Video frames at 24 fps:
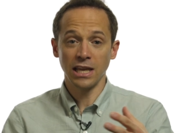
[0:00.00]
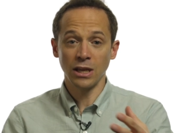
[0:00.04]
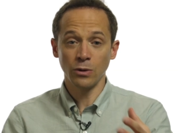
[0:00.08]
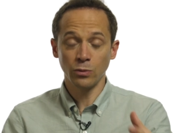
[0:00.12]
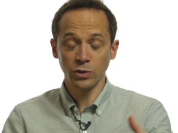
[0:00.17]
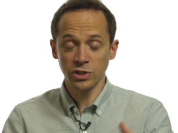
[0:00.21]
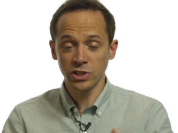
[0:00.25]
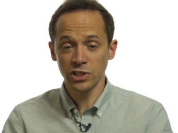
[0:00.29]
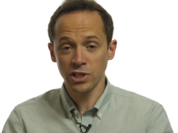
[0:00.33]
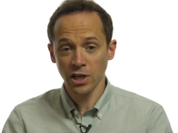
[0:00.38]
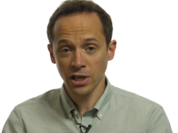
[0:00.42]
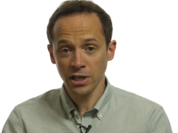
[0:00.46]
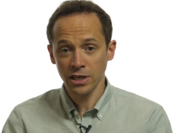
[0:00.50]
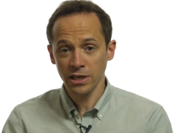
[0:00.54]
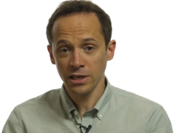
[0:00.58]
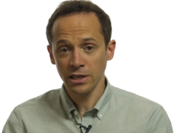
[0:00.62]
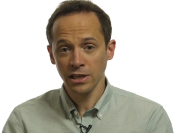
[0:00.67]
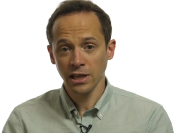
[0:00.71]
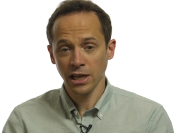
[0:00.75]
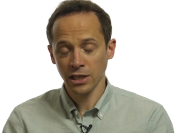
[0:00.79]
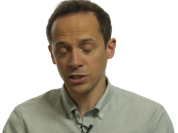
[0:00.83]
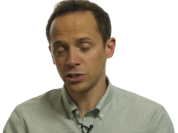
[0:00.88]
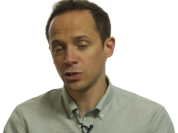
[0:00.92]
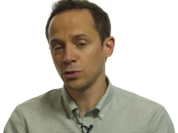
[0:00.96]
It was
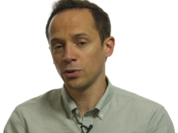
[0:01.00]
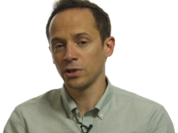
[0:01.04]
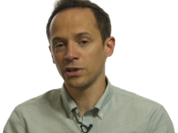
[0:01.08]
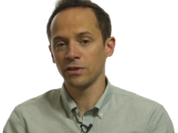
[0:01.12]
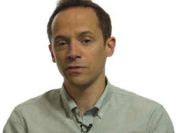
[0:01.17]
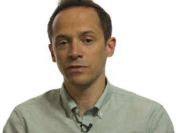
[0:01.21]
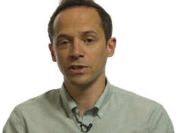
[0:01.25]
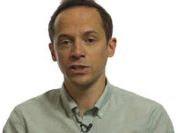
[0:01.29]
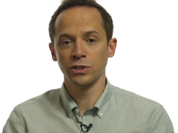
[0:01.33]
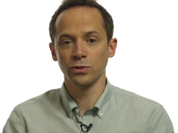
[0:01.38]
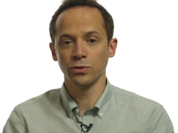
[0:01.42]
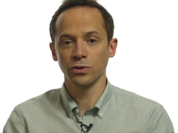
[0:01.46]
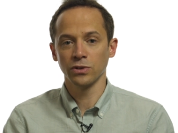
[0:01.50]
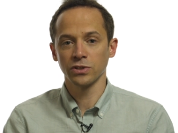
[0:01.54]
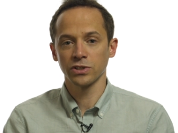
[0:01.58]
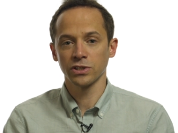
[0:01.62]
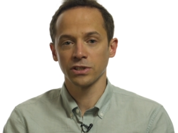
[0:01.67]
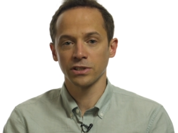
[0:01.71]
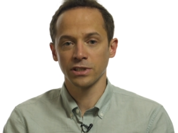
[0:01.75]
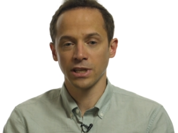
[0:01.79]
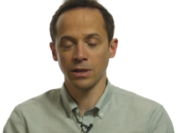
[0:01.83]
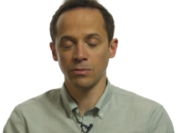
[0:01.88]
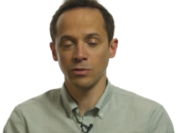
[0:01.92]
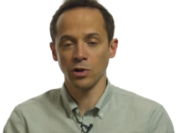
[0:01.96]
done on two
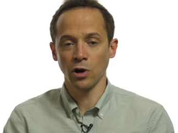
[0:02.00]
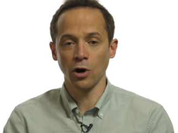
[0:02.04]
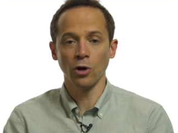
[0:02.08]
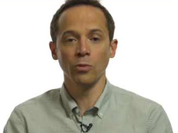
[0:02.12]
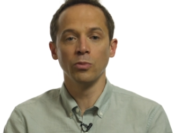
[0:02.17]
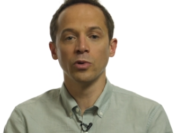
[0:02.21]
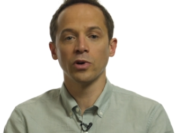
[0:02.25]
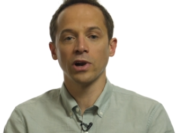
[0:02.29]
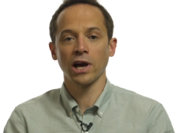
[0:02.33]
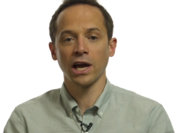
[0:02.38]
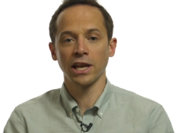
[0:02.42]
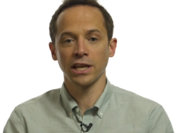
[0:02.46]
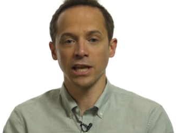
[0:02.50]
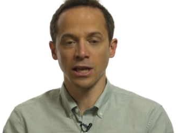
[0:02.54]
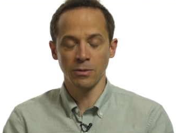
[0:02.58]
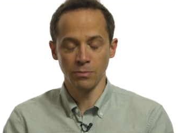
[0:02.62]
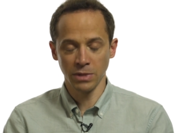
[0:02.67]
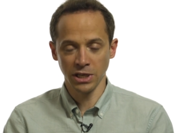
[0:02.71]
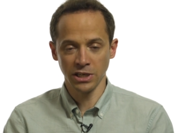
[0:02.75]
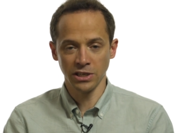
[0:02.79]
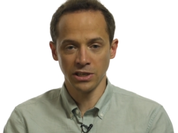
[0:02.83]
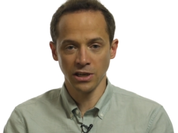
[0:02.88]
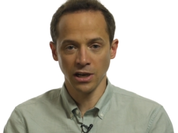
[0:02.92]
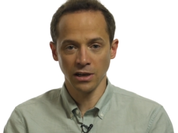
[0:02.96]
individuals named Oberon
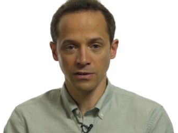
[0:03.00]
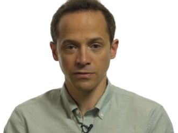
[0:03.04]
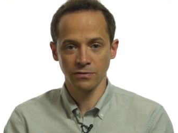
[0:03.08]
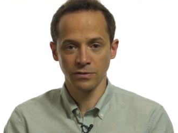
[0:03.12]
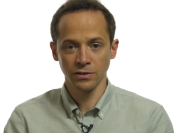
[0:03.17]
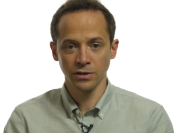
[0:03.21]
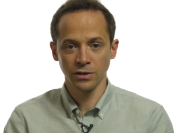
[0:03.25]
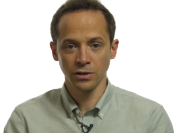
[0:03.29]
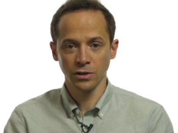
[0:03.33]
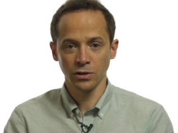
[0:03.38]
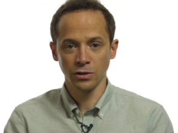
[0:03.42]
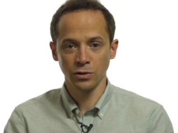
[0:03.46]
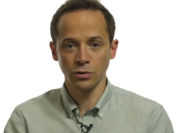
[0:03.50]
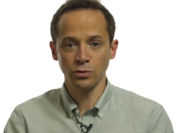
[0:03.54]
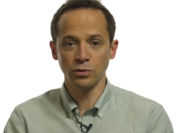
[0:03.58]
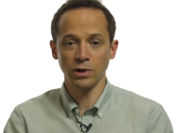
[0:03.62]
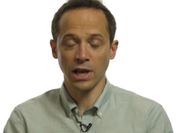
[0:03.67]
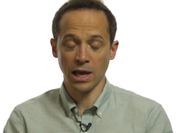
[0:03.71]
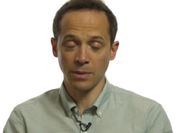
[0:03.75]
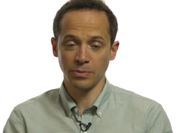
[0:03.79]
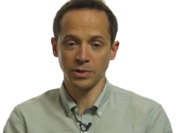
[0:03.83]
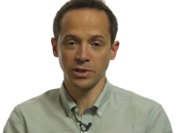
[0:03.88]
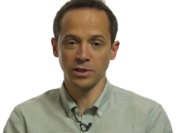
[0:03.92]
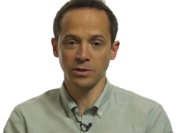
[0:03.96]
and Macduff, who
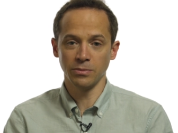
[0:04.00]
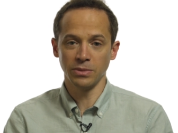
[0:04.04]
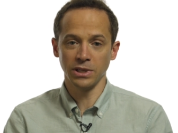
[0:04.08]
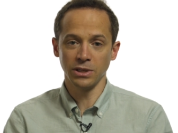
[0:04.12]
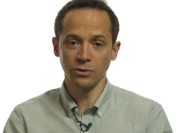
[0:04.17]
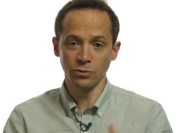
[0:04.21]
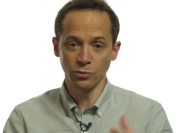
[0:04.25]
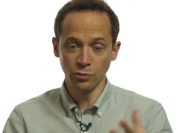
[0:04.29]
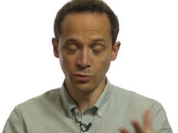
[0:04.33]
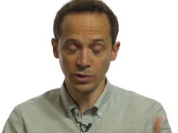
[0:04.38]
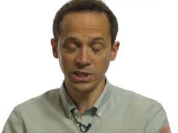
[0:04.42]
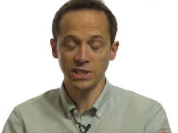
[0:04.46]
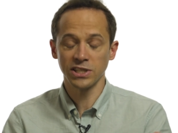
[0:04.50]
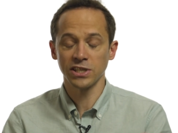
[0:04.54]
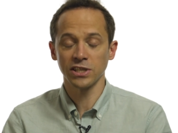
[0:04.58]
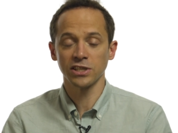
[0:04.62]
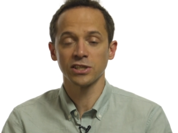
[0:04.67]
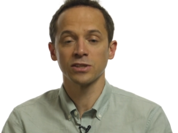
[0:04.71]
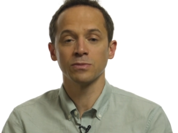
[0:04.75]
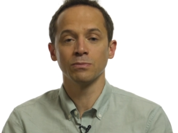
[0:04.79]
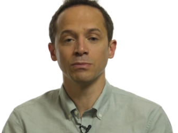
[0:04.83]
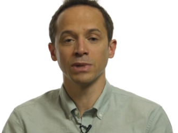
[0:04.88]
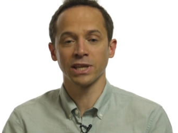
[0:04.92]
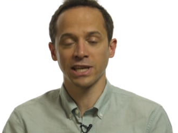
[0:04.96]
happened to be
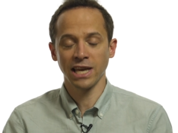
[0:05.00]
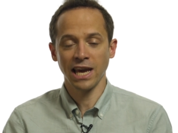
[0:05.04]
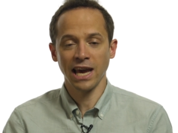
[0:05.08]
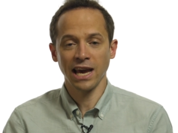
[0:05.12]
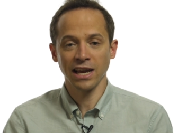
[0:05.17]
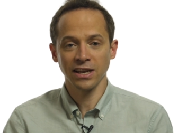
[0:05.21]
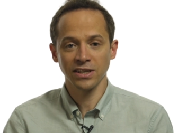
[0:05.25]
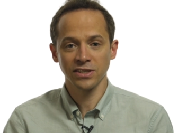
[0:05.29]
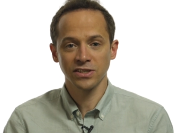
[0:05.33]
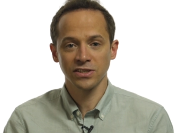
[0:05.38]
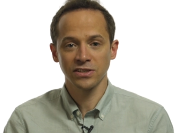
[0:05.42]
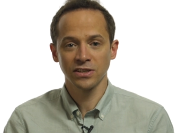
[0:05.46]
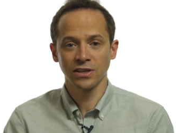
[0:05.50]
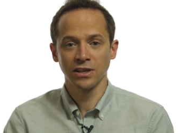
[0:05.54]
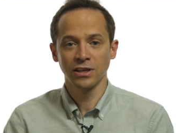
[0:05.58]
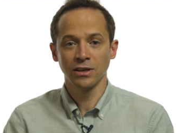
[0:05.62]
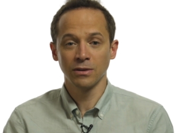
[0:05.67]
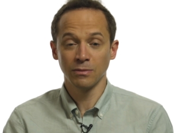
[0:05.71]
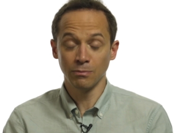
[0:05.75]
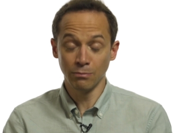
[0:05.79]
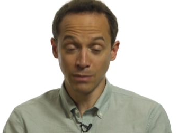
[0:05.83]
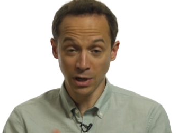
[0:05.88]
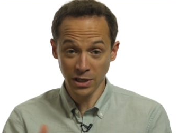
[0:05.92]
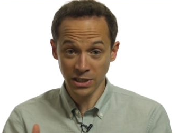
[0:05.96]
rhesus macaques,
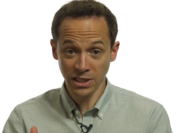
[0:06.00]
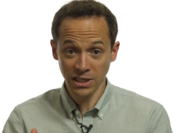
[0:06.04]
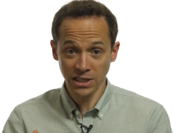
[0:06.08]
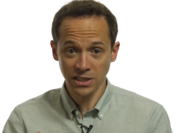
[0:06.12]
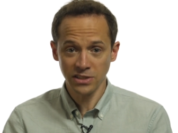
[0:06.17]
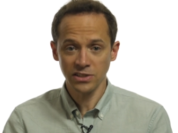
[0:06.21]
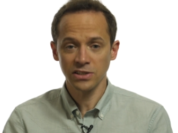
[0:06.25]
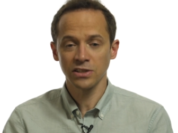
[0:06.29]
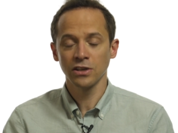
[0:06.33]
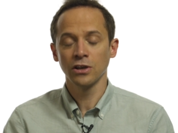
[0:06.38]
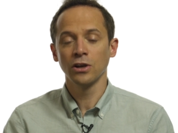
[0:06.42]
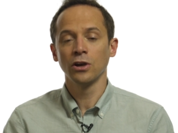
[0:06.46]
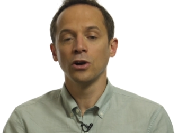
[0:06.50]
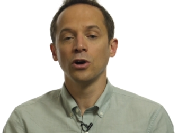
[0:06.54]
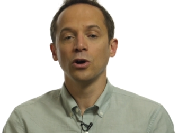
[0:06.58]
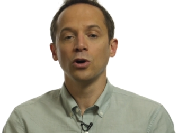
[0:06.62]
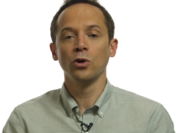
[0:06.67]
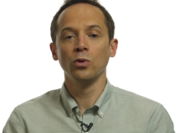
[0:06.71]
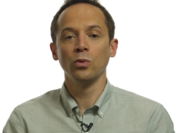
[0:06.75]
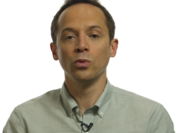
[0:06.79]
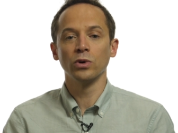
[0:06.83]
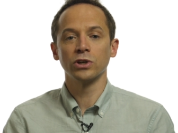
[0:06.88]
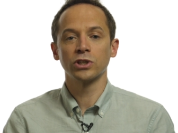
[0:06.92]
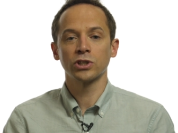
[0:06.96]
monkeys,
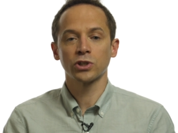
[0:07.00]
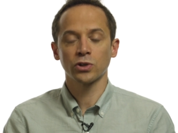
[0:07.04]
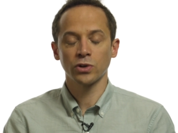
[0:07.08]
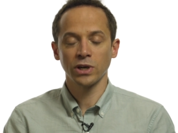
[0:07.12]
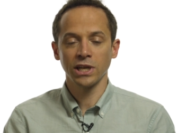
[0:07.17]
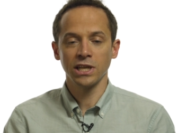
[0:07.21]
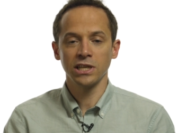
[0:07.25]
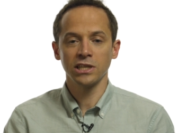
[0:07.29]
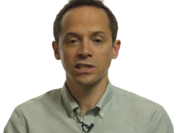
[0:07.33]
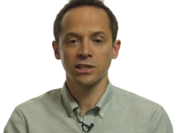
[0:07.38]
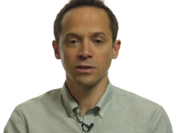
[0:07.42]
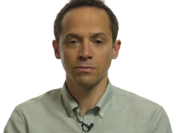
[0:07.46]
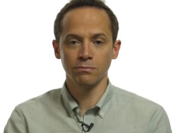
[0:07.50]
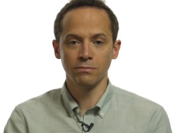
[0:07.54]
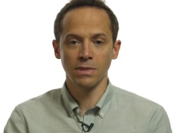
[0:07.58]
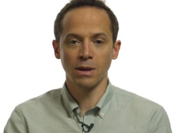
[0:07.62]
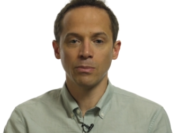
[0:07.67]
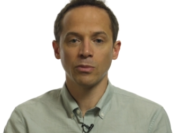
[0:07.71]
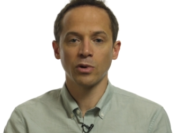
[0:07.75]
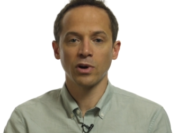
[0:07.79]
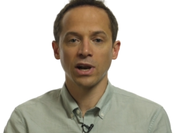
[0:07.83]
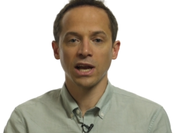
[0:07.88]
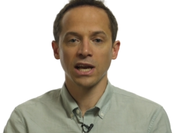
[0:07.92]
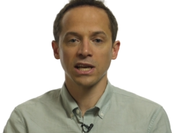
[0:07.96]
who were trained to
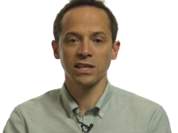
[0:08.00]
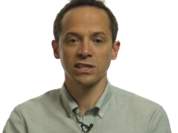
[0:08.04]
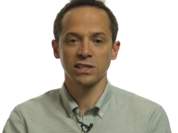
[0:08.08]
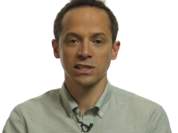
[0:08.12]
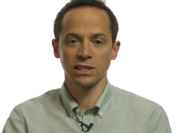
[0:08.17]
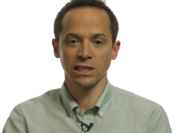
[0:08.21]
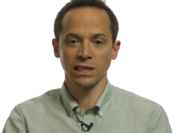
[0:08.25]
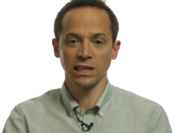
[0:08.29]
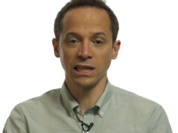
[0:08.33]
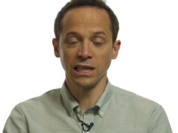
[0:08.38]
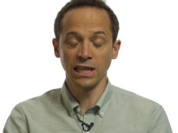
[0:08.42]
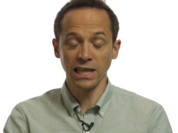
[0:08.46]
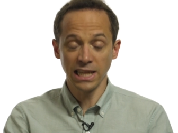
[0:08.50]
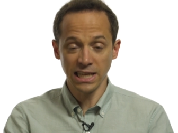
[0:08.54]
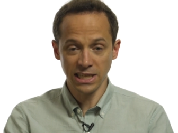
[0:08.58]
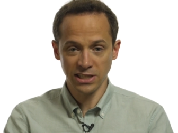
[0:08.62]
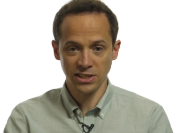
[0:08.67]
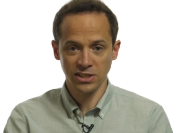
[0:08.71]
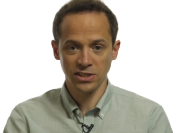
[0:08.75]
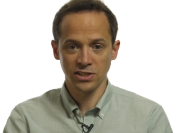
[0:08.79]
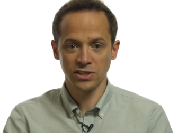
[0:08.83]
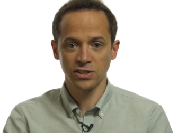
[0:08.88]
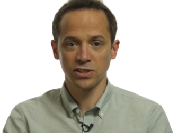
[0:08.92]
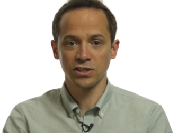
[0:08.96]
memorize
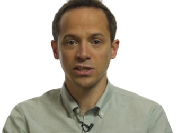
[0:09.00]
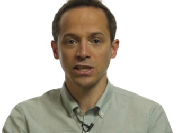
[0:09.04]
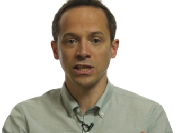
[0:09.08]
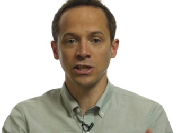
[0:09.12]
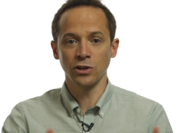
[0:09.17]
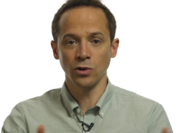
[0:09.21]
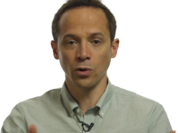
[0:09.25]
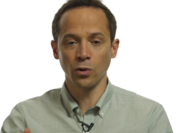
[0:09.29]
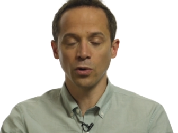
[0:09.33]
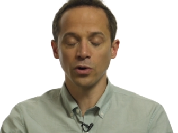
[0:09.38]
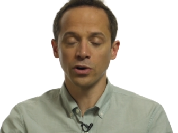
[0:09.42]
lists in